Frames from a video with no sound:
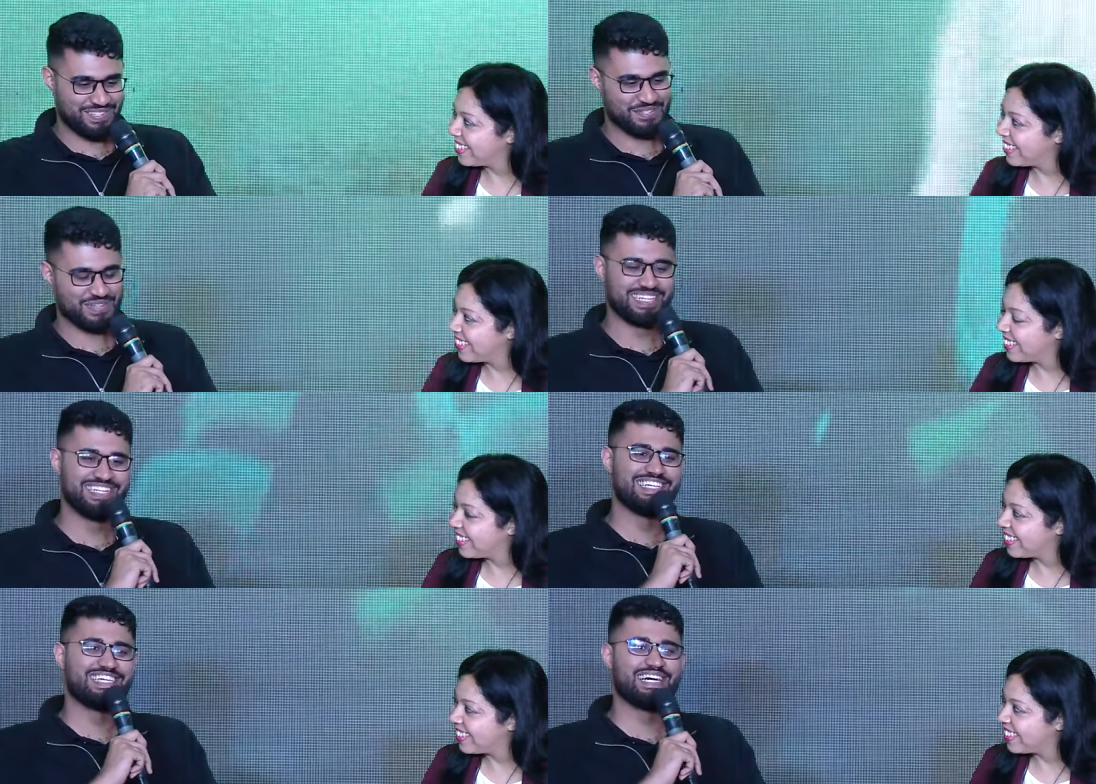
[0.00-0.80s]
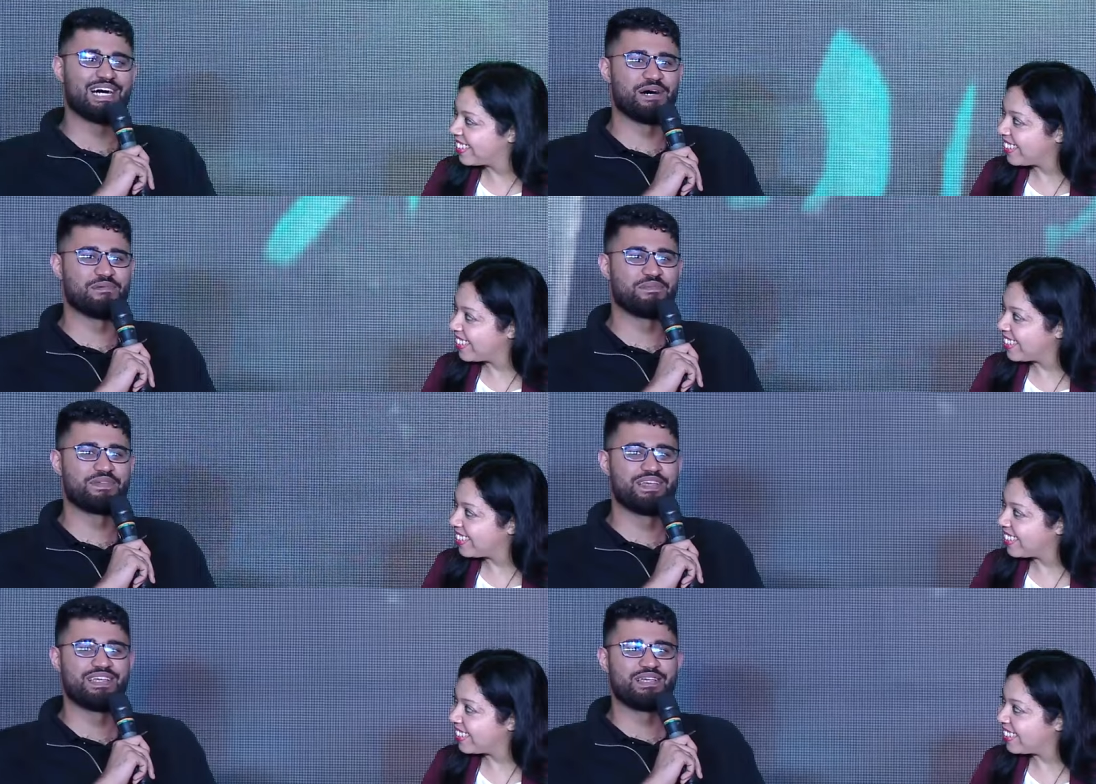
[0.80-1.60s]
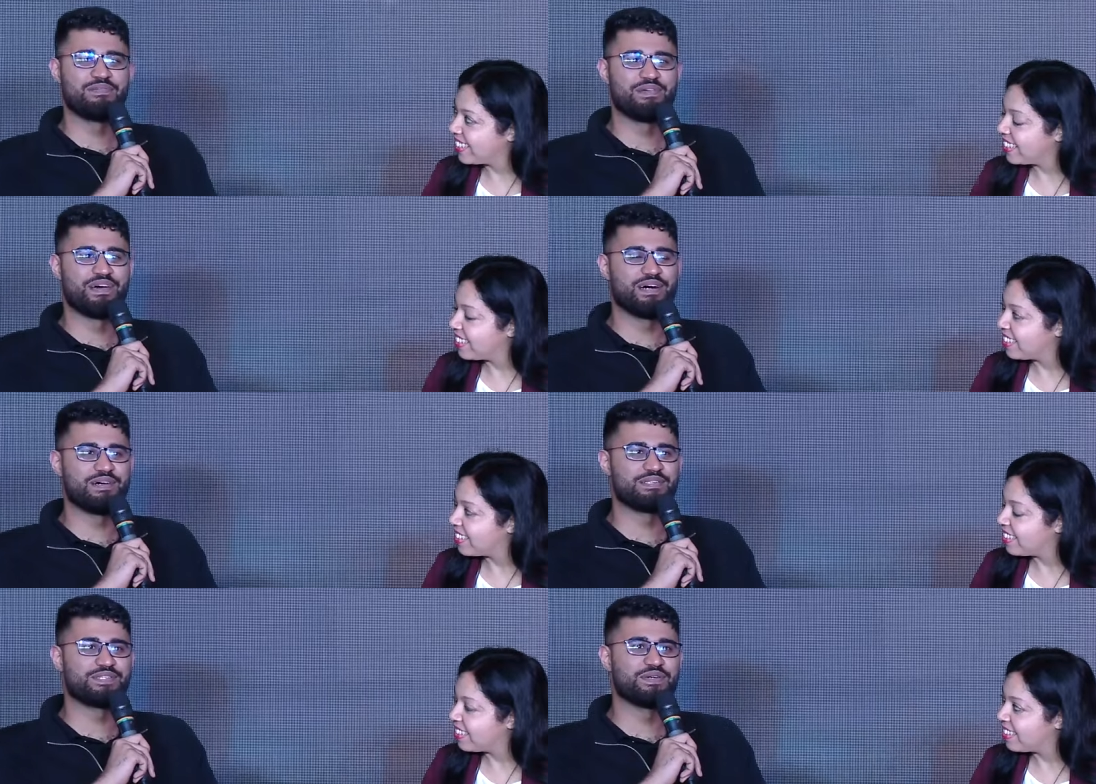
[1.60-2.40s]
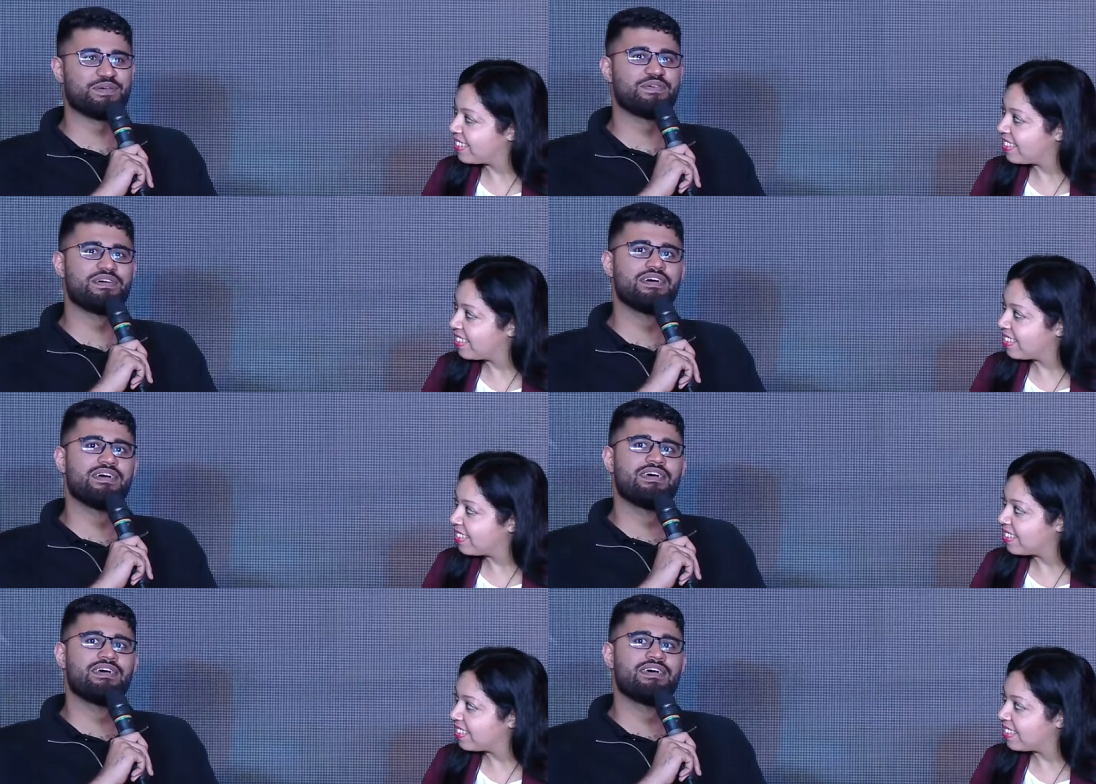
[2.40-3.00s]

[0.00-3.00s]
Speaker 1: this one. Um, uh, so,